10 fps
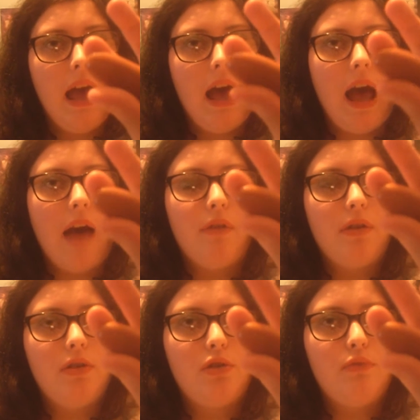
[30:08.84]
I've
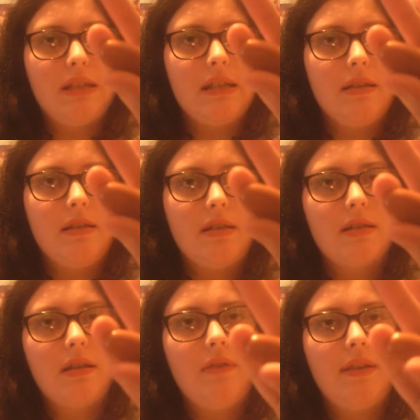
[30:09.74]
only just recently
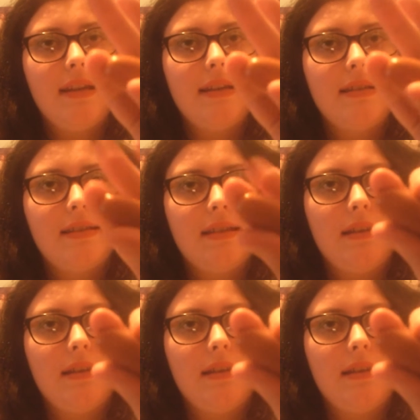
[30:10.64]
discovered this